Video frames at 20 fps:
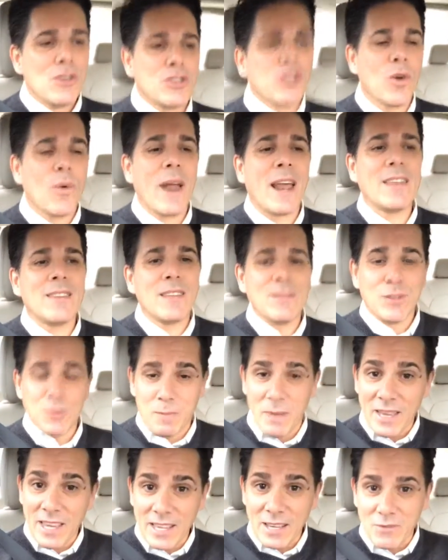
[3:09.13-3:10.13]
So and
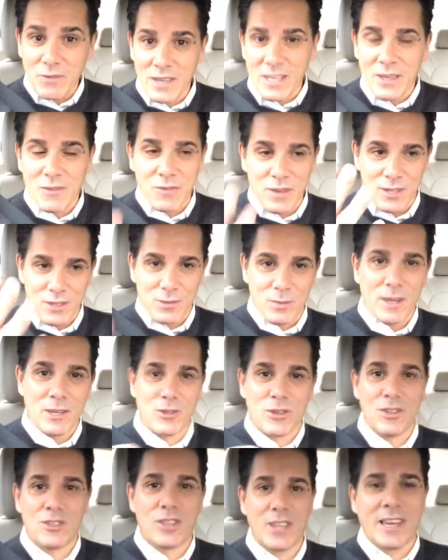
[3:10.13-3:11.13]
speaking of Vicky Fitch, make
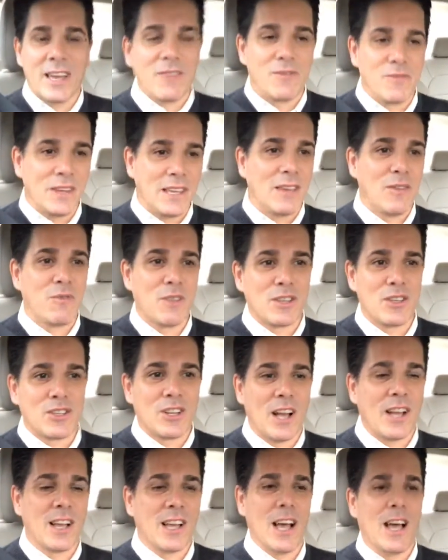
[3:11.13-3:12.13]
sure you check out
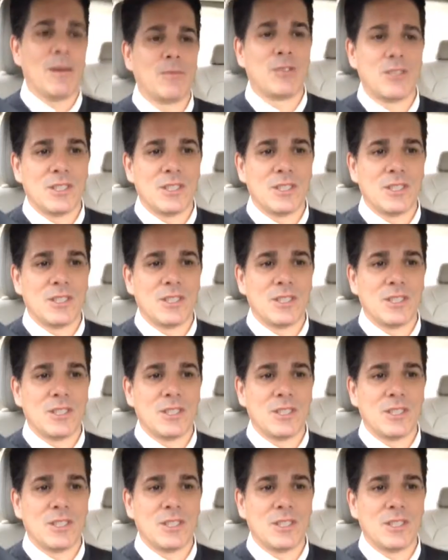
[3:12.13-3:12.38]
VickyFitch.com.